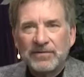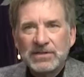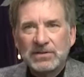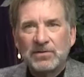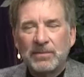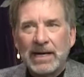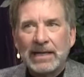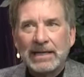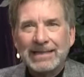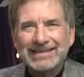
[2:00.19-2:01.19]
physical
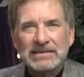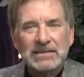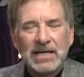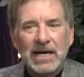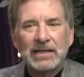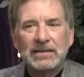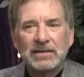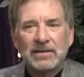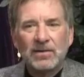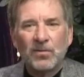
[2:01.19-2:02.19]
body is not
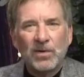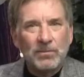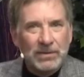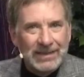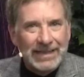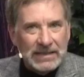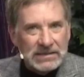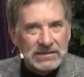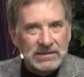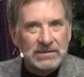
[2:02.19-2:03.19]

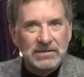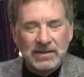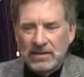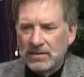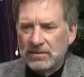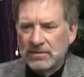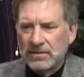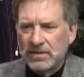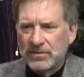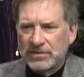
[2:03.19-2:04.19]
replaced. Uh,
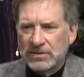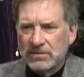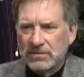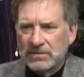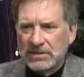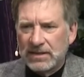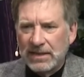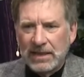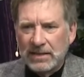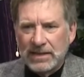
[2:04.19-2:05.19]
there's a there's a
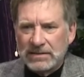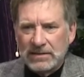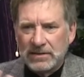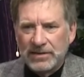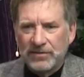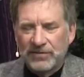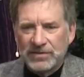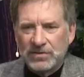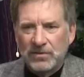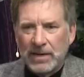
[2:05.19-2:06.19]
thinking that suddenly your
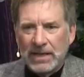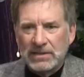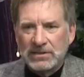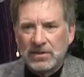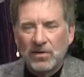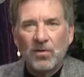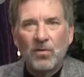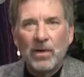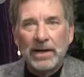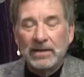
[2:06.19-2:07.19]
physical body is going to go
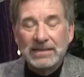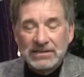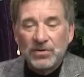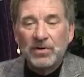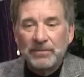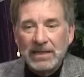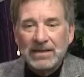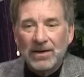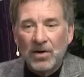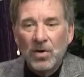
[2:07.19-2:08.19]
away. It's going to
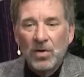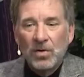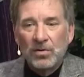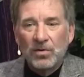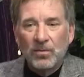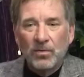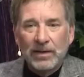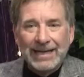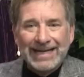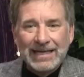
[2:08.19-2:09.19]
be there. You're
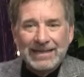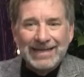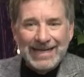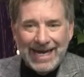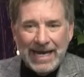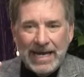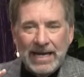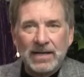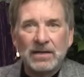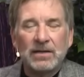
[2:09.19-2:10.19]
bringing in the
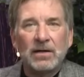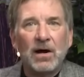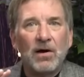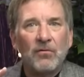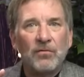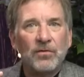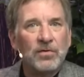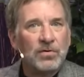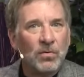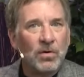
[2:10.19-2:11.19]
and of
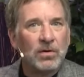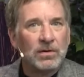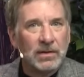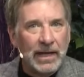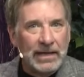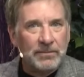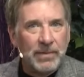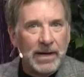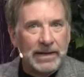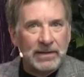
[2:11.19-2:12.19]
your
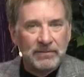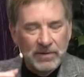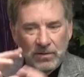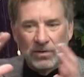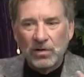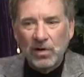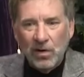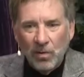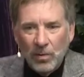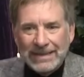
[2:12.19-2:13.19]
light body. They're going to
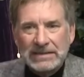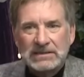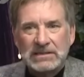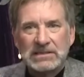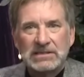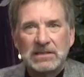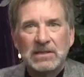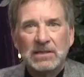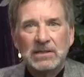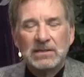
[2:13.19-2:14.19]
coexist
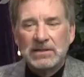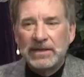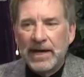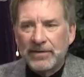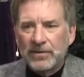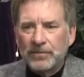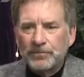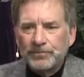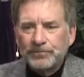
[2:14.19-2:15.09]
together.